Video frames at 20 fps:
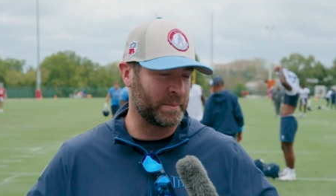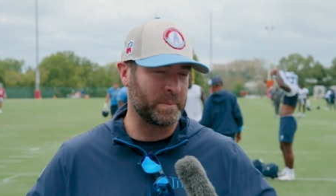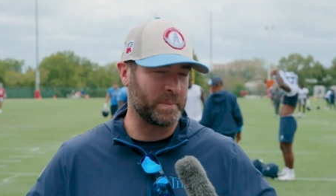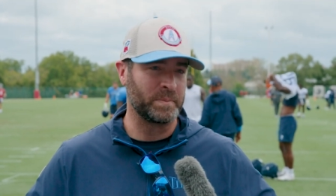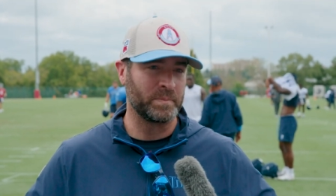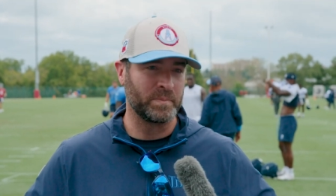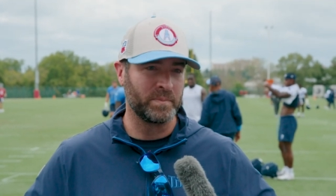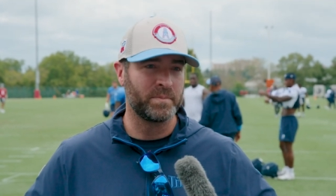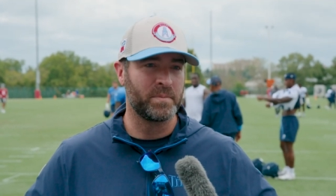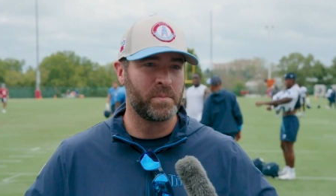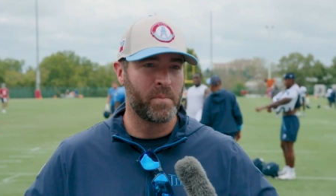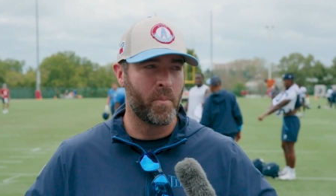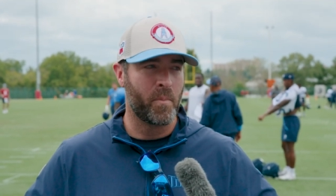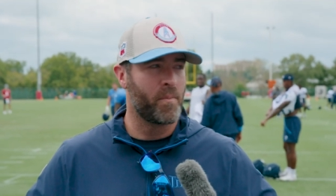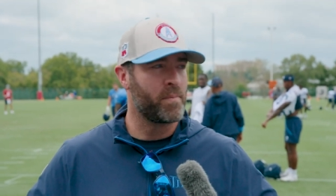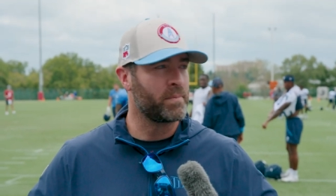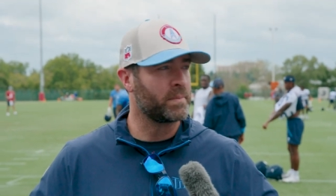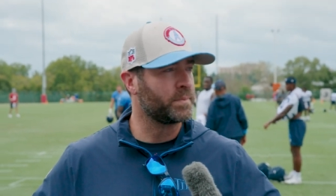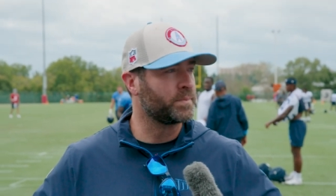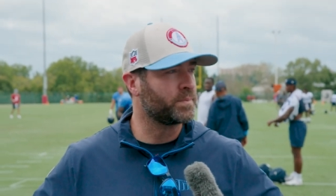What would you
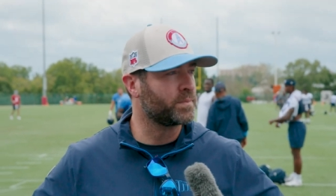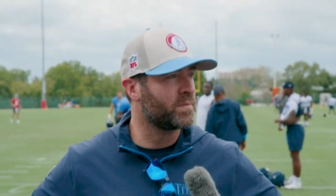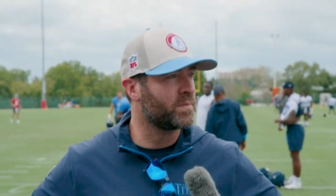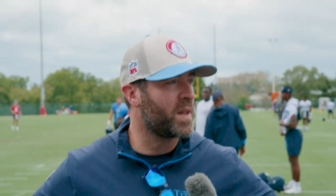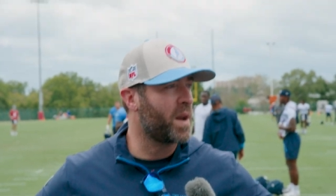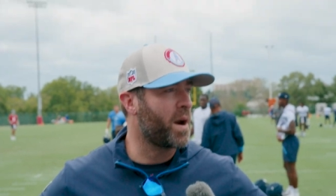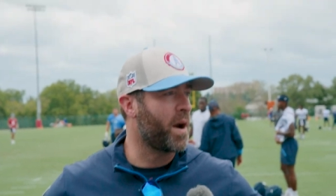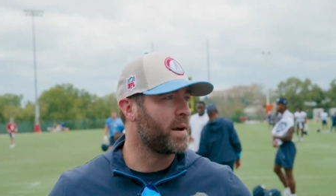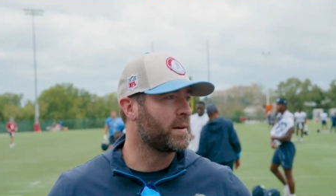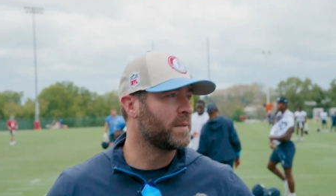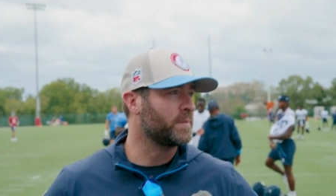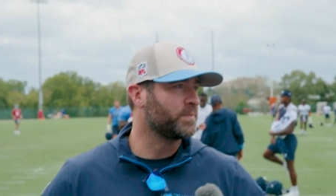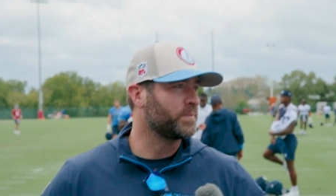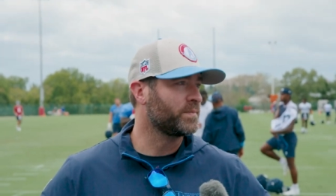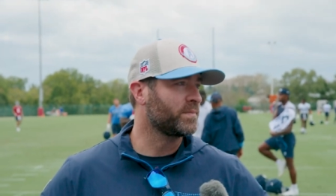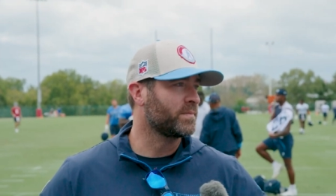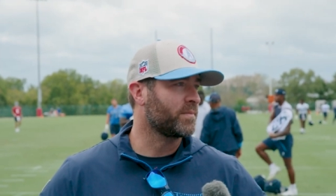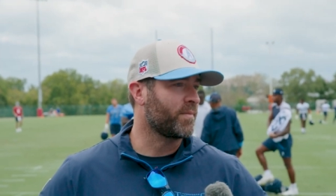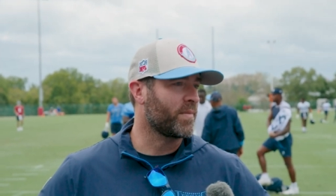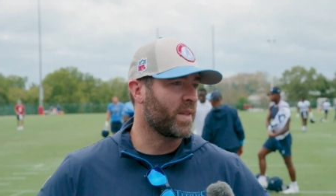think? You've seen him pitch
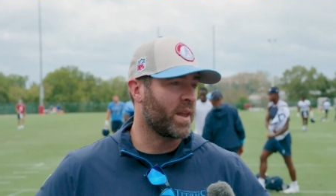before?